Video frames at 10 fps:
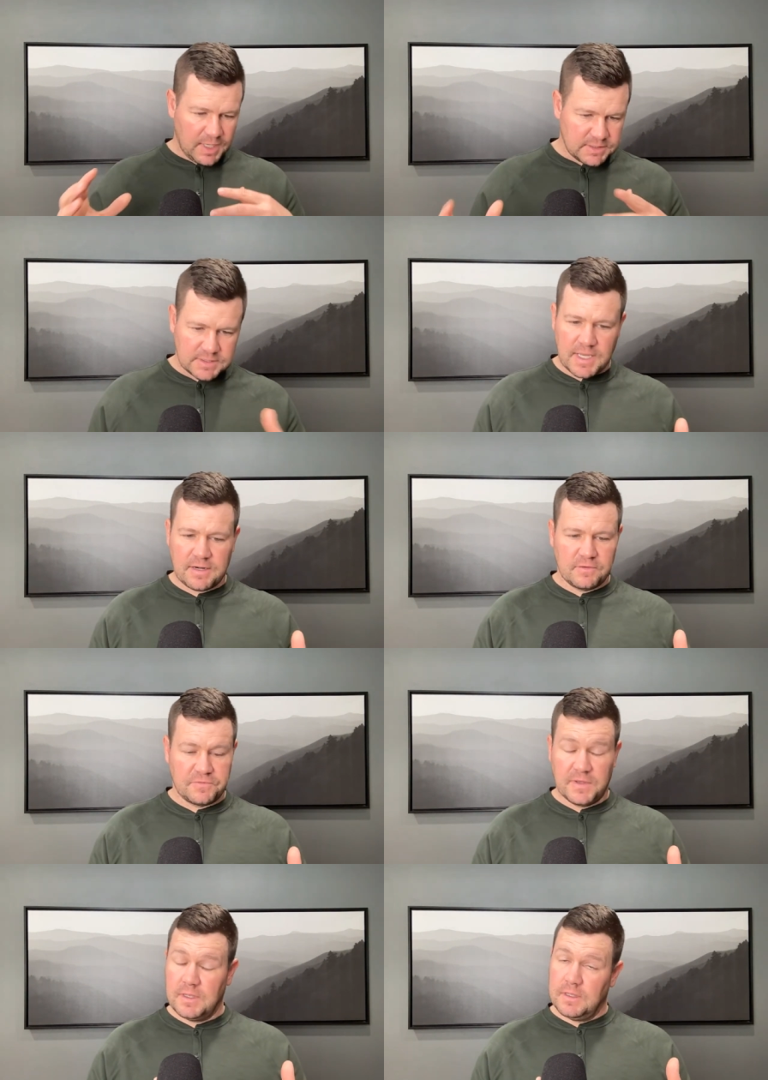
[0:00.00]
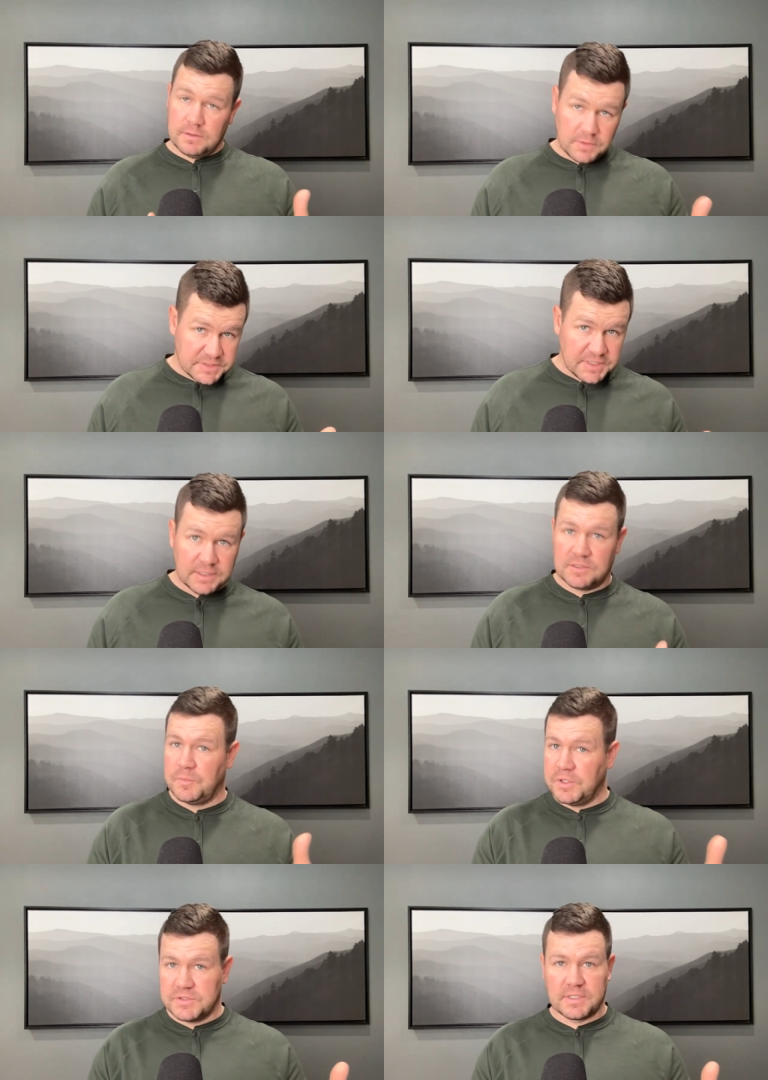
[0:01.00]
Instead of listening to
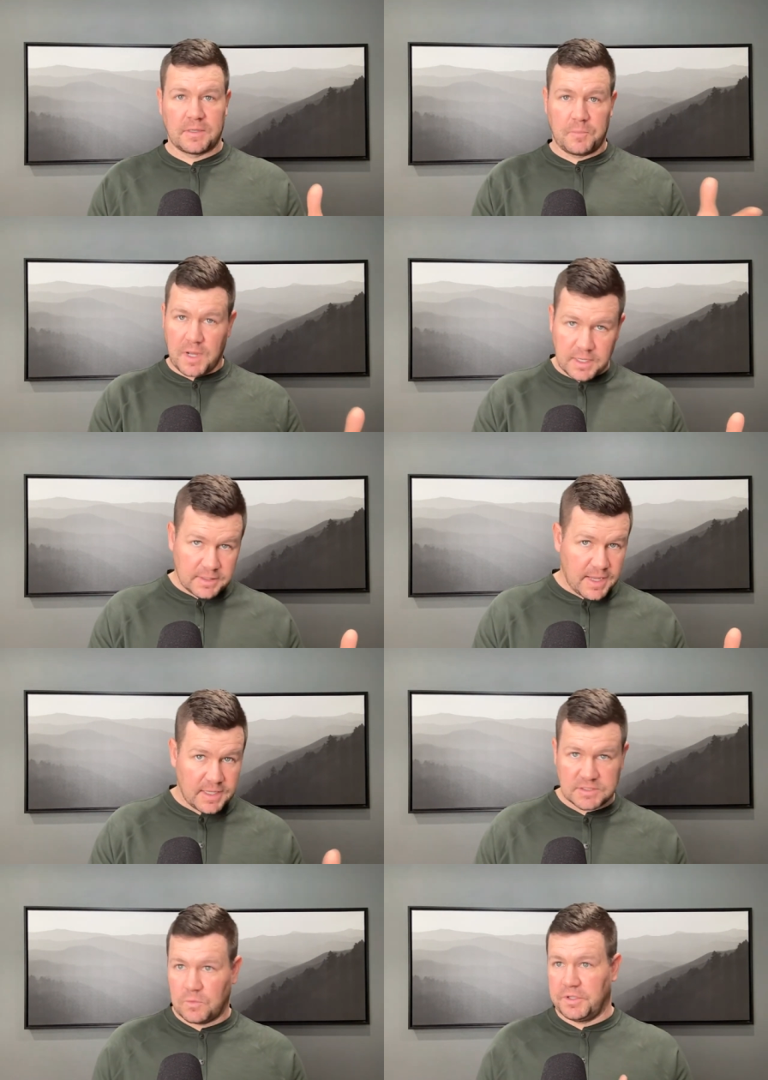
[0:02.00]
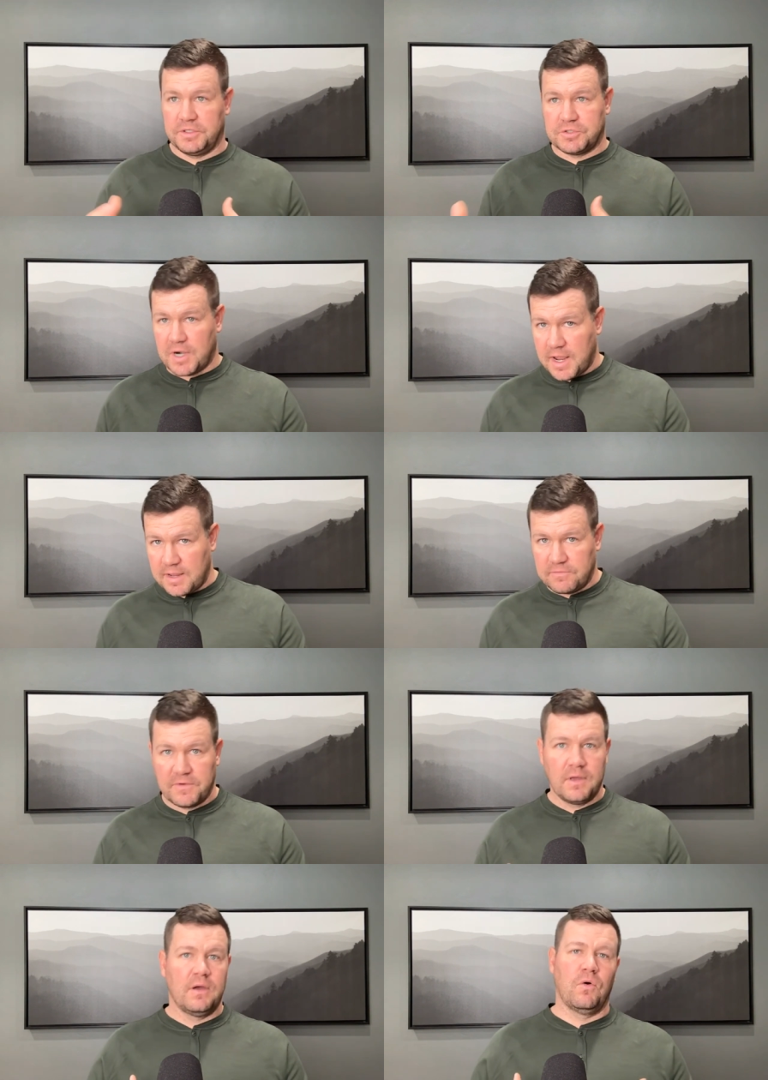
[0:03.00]
music and podcasts while you
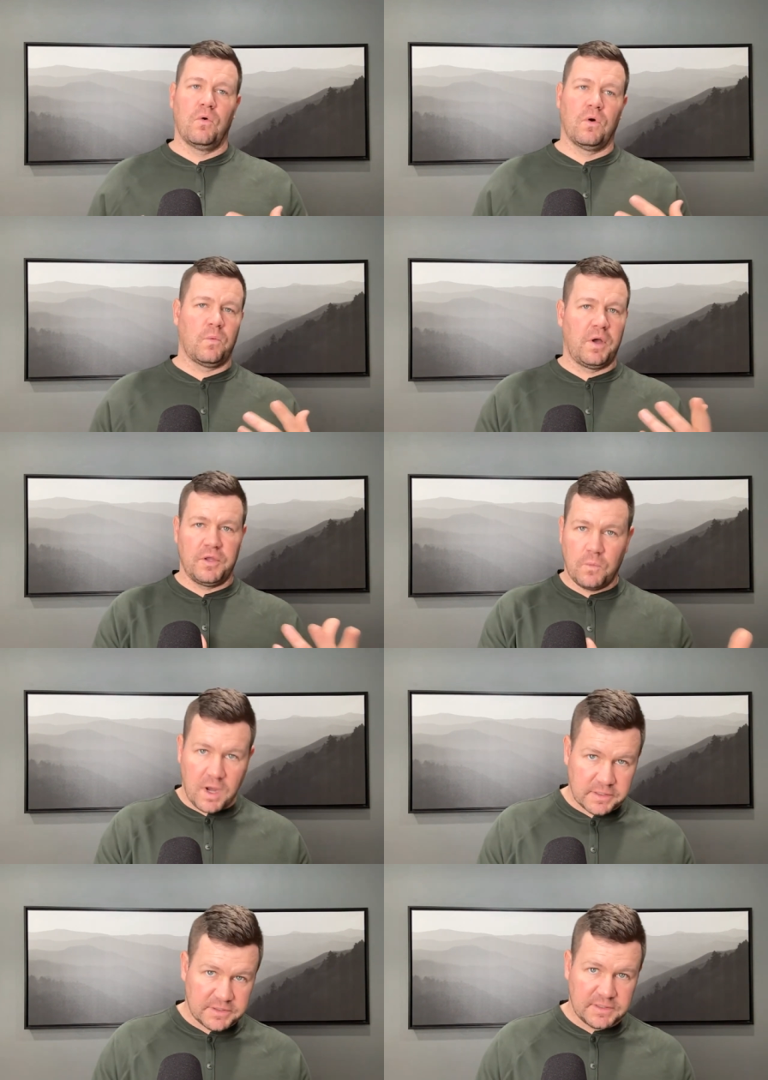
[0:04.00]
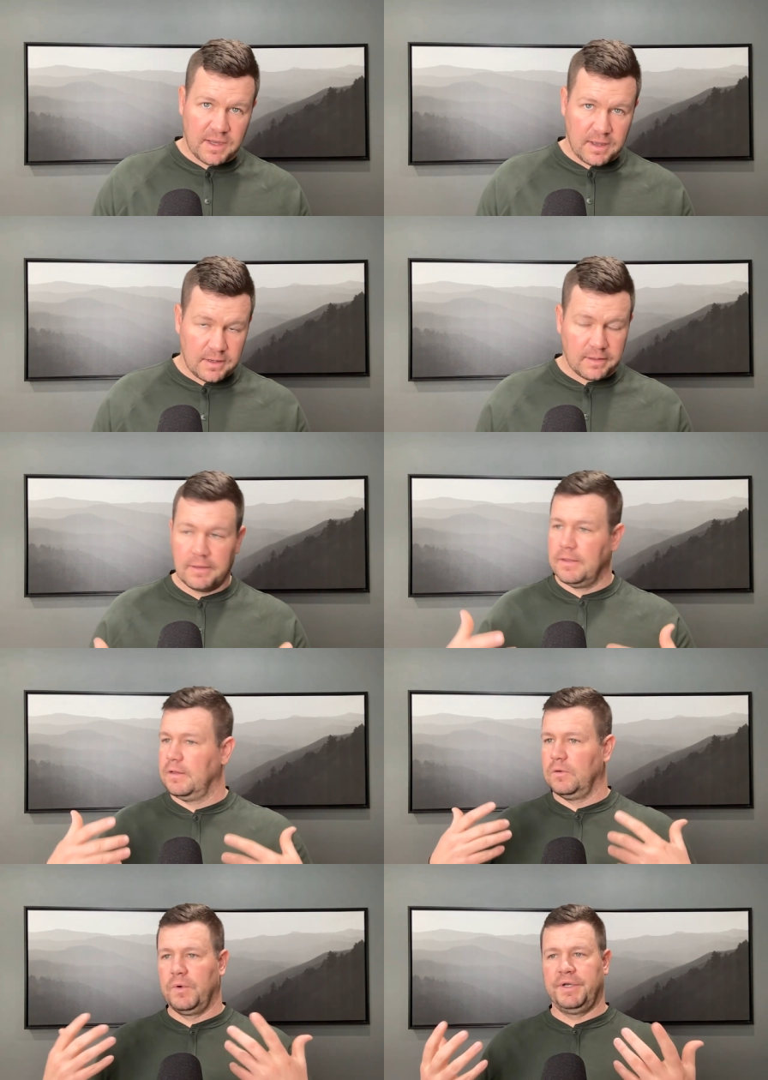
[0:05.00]
drive or while you walk the dog,
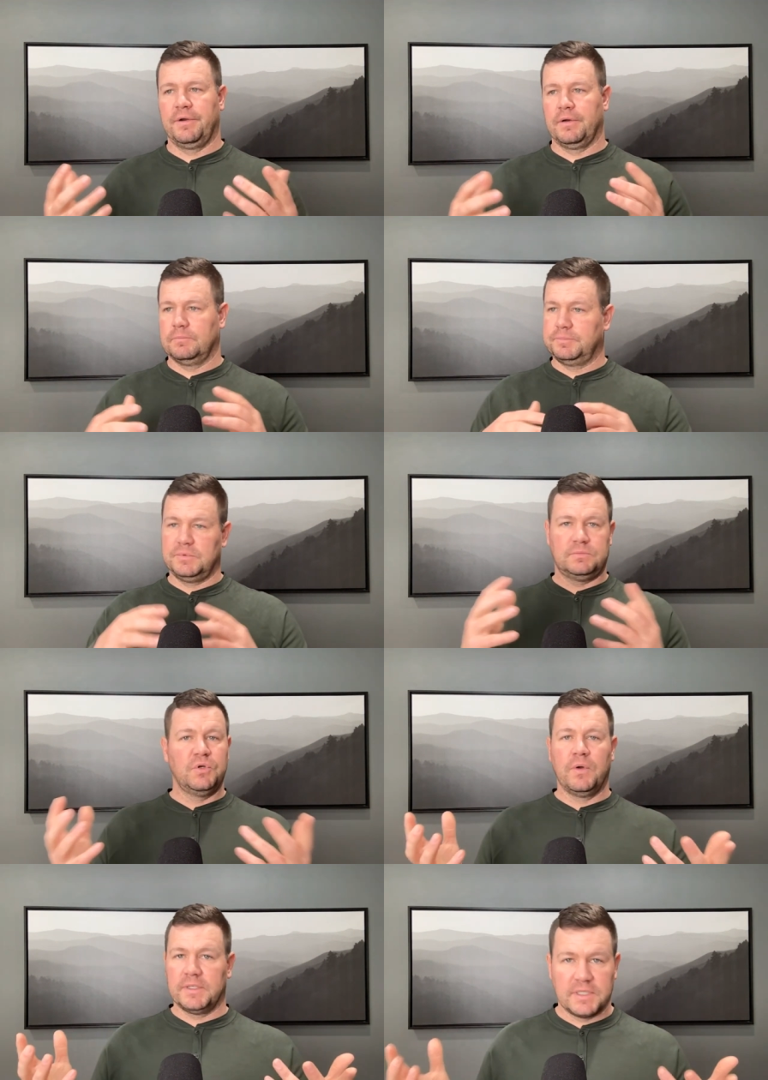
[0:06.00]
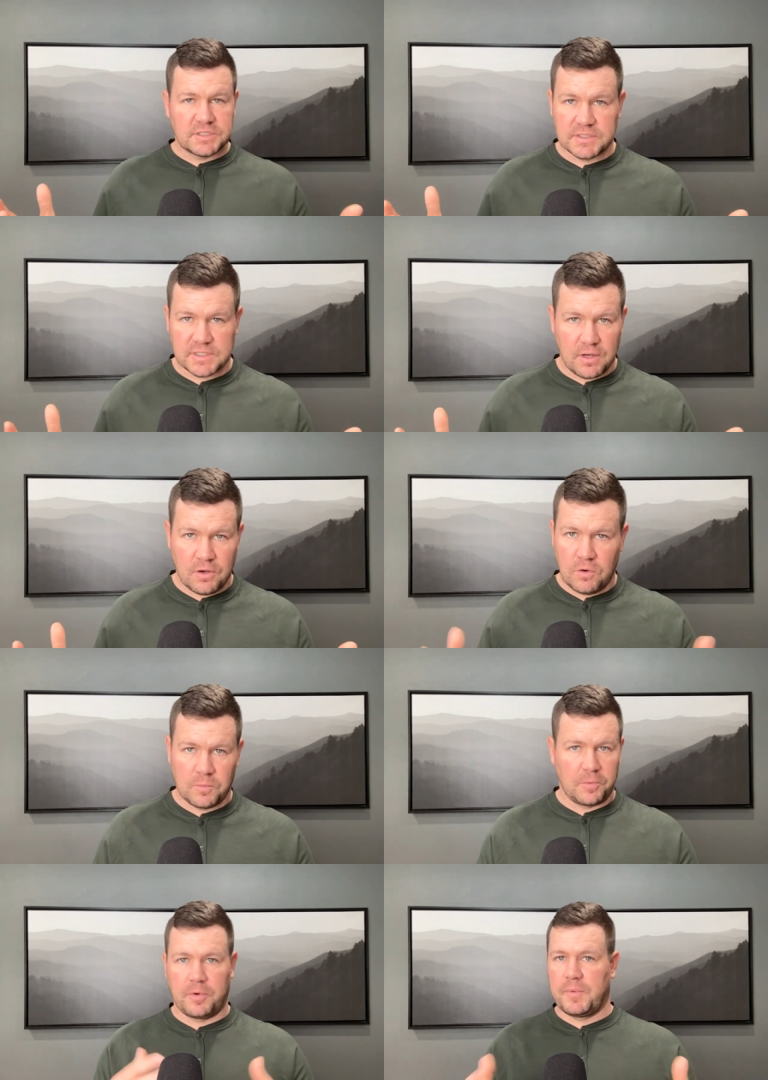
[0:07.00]
when you're doing dishes at
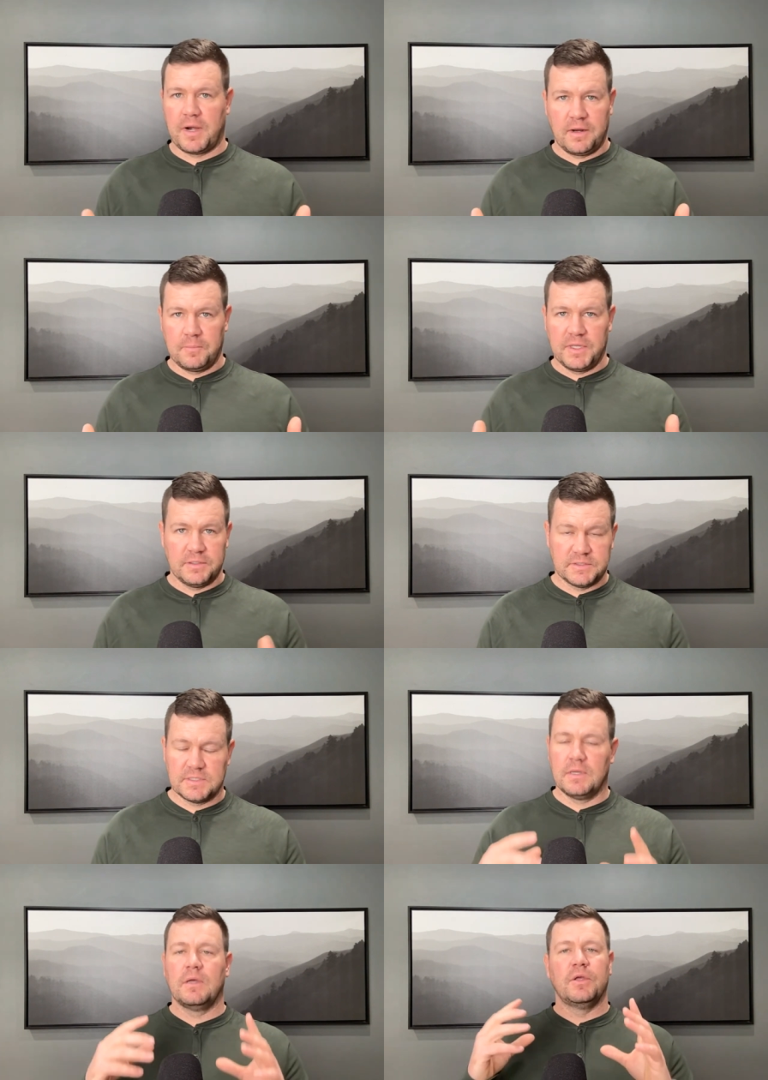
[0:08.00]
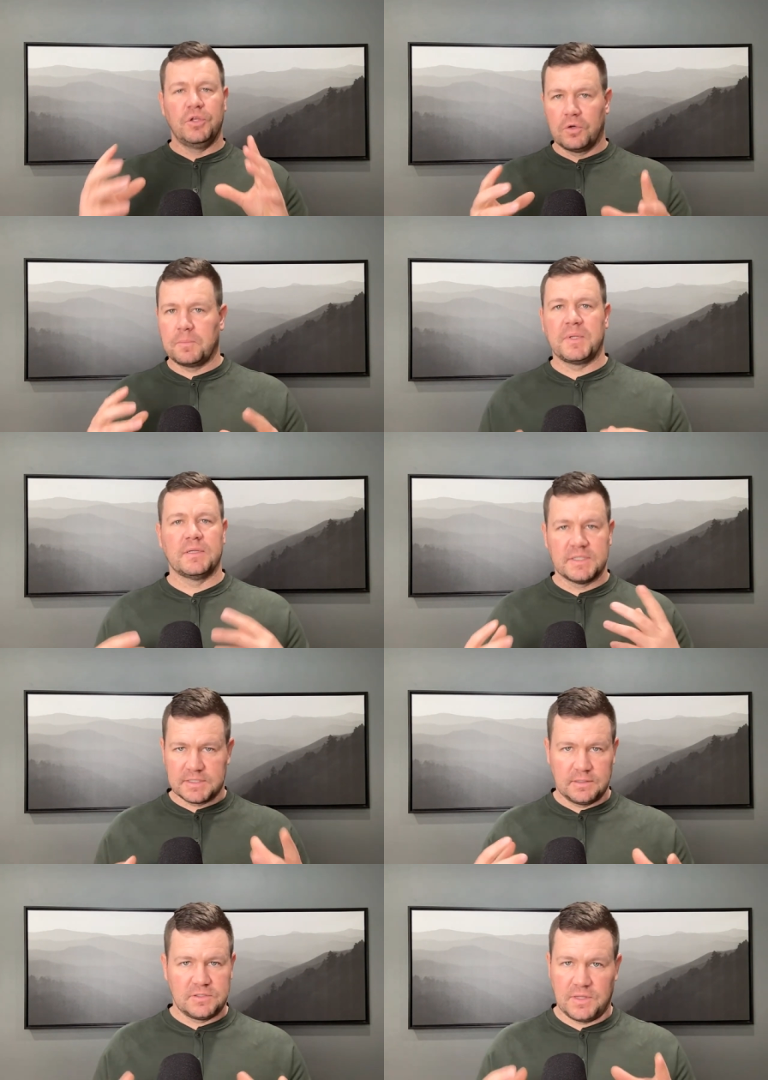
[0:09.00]
home or preparing meals, you can be
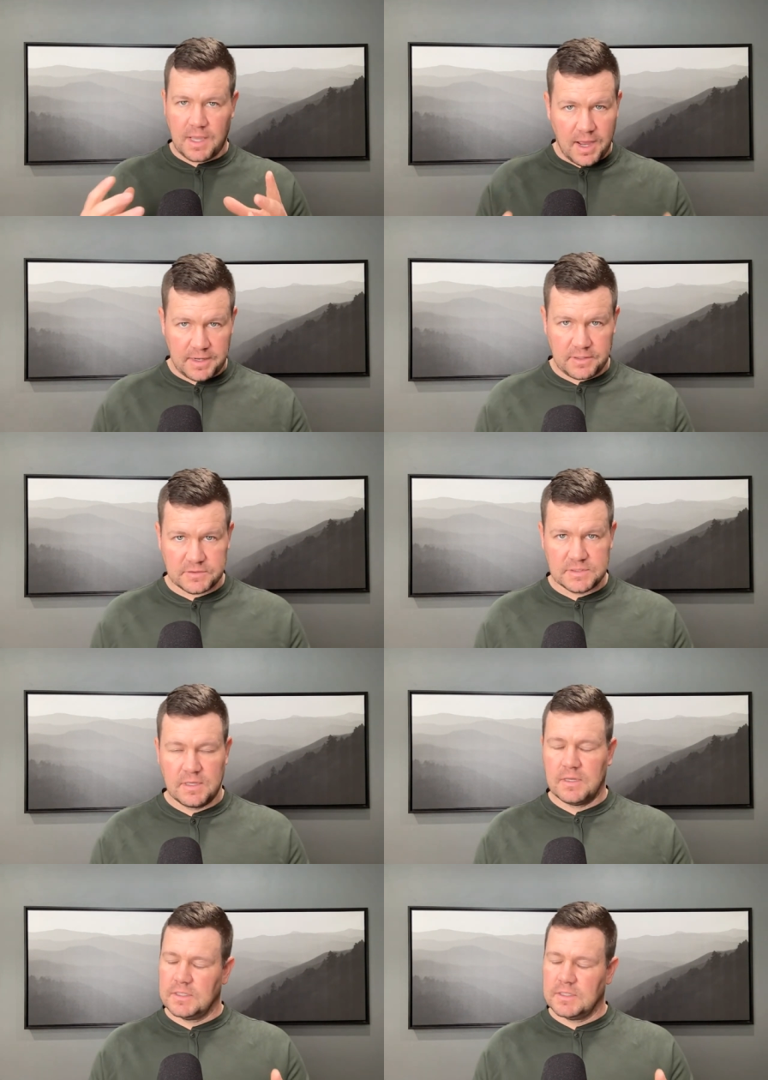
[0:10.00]
listening to the audios.